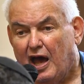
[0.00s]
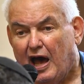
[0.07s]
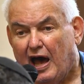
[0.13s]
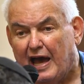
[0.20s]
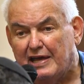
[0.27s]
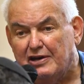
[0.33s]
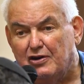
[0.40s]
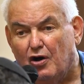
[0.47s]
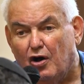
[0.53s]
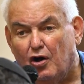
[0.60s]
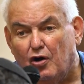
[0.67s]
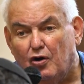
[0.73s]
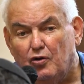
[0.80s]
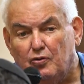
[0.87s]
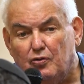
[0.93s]
I
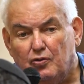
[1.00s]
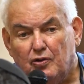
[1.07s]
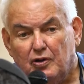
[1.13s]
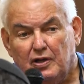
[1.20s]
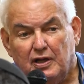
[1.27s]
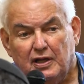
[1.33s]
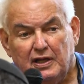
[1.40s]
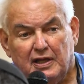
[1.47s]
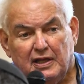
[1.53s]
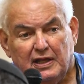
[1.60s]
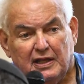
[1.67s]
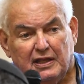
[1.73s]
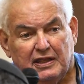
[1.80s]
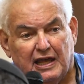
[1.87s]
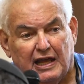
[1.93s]
know
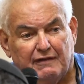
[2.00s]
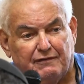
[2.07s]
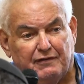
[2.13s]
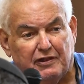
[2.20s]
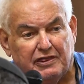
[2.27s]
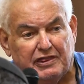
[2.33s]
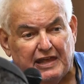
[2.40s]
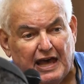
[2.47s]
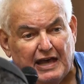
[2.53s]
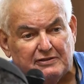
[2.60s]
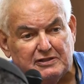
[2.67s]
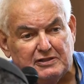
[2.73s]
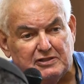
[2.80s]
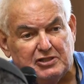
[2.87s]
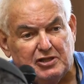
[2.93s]
that for
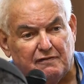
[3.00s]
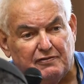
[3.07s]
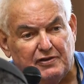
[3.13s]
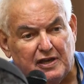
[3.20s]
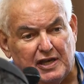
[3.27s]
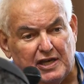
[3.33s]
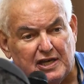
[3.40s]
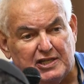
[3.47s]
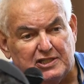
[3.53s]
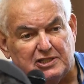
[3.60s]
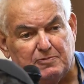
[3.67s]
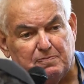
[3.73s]
thousands of years,